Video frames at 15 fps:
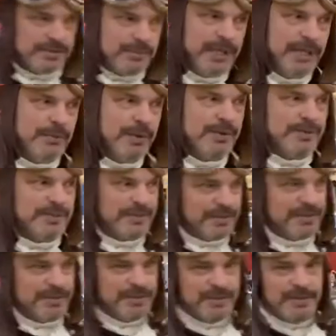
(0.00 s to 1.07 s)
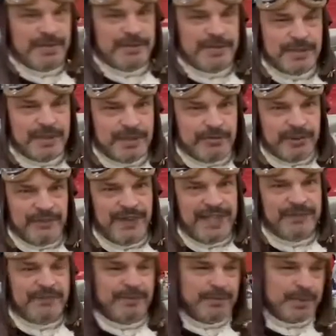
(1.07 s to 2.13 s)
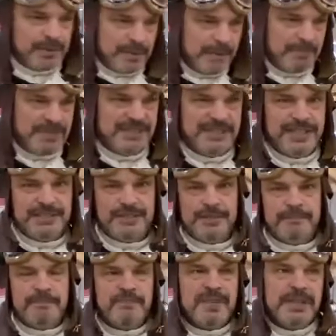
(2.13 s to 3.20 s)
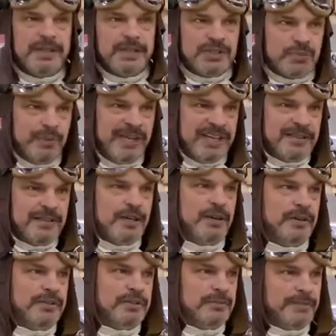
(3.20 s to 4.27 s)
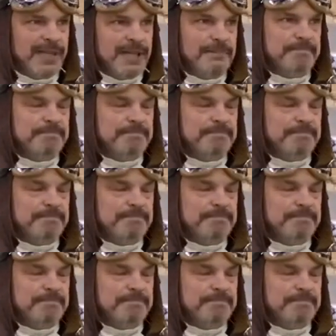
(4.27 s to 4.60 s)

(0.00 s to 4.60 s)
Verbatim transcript: We want refund. We want compensation. Sweden countered, well,